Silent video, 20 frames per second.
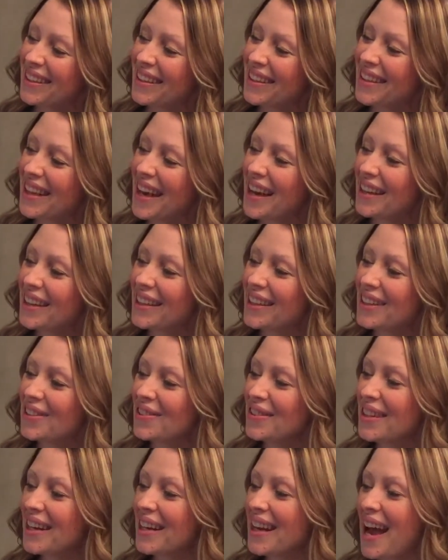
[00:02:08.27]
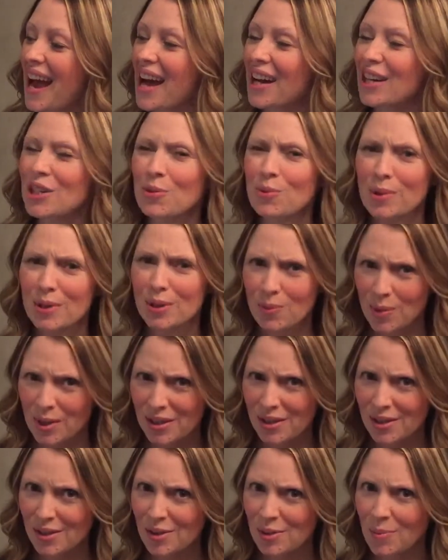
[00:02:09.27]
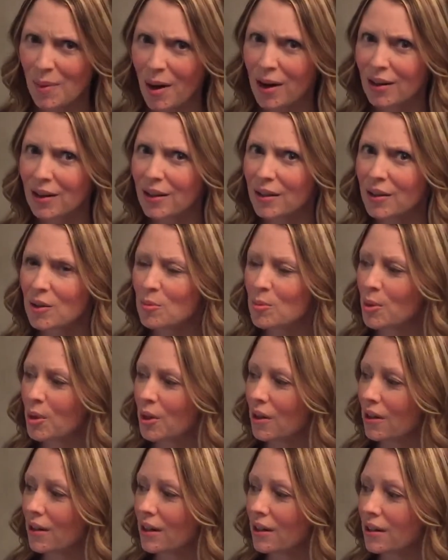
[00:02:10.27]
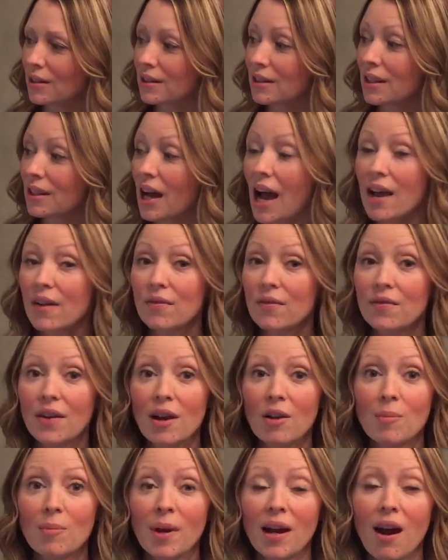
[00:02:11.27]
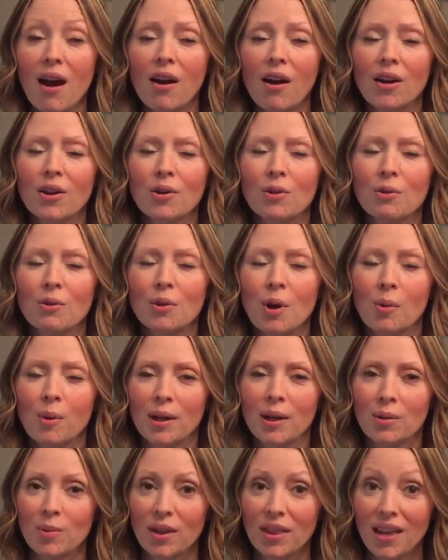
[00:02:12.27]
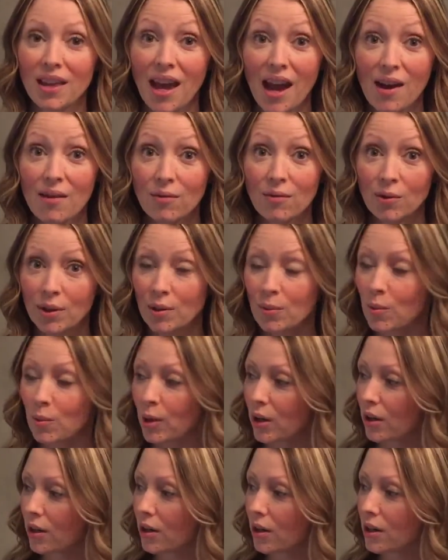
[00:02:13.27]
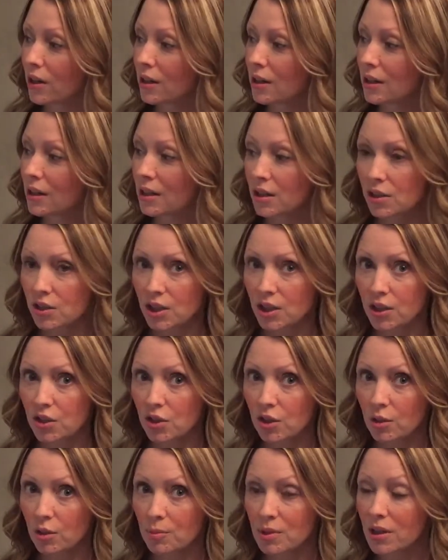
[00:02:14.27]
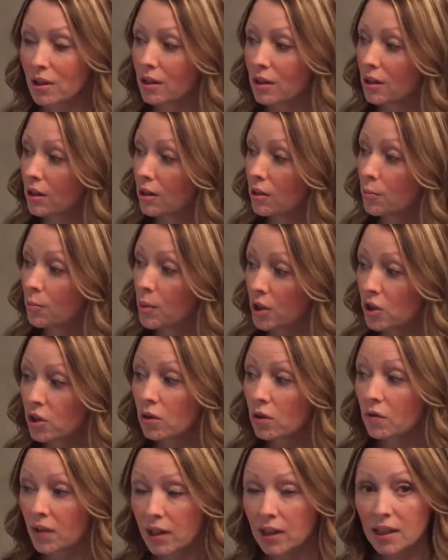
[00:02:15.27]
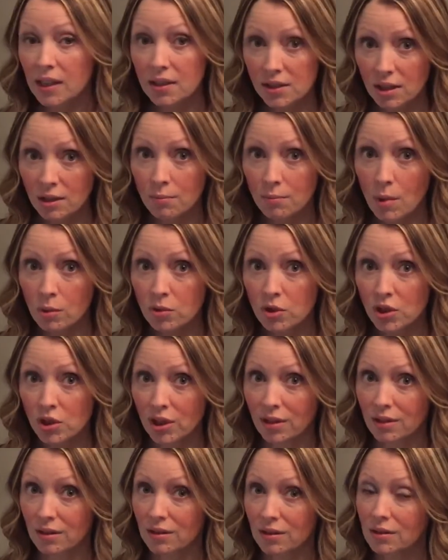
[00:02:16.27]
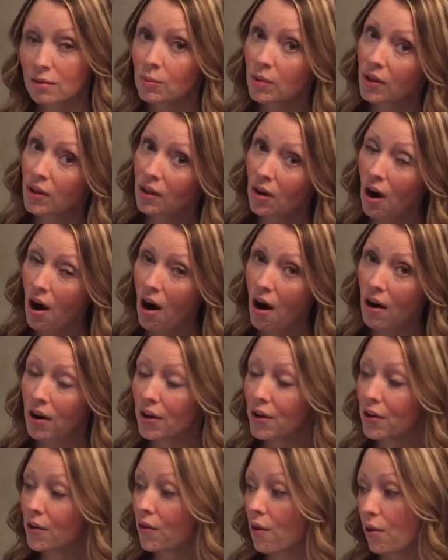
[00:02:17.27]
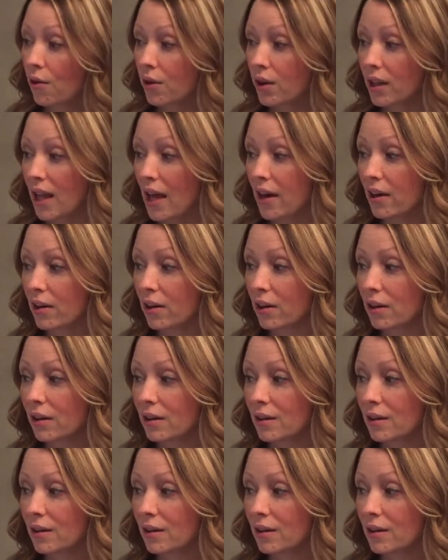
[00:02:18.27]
That little nuthatch was one smart little bird. I felt my heart growing with every word. She chirped, put your feelings in motion with a card or a letter.